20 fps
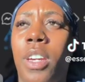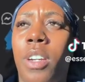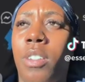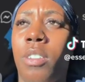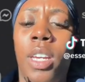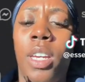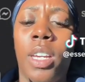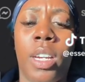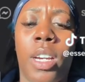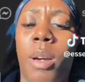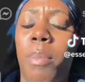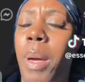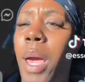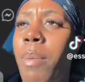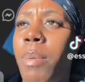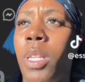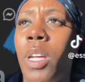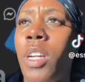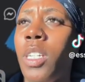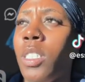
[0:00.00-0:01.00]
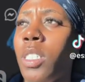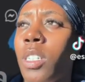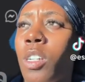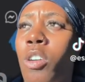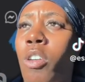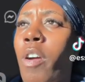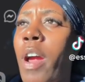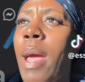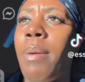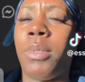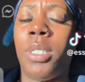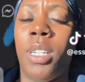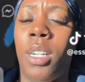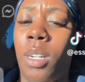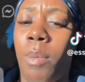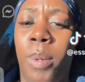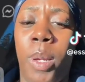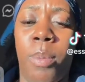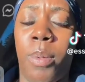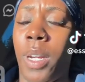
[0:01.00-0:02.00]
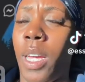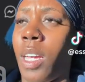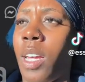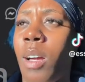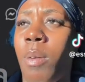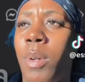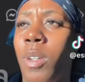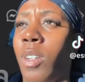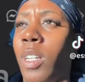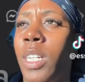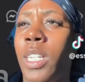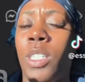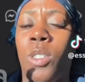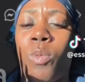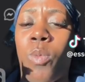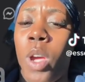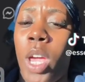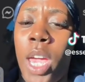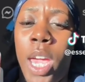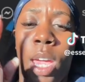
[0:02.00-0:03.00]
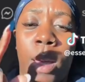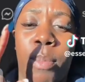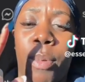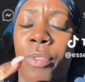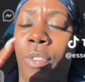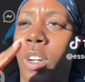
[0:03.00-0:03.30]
Cause baby, there's a crap ton of people that come on the list way before you.